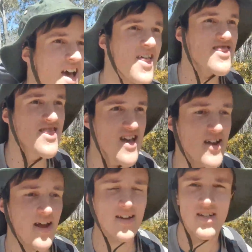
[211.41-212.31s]
and
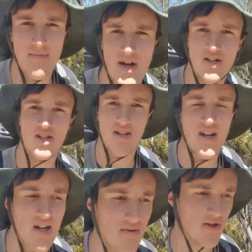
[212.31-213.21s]
then head to Mount
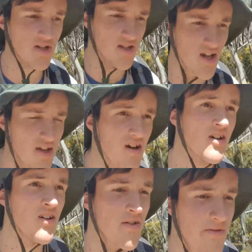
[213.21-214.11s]
Genini, which is another
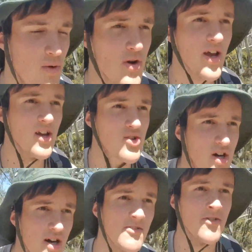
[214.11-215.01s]
4k
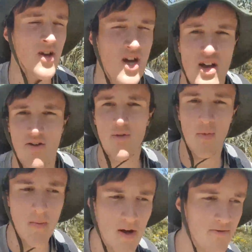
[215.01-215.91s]
drive
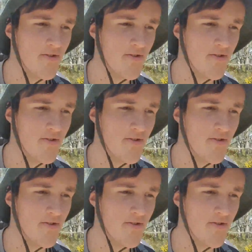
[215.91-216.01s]
from the Mount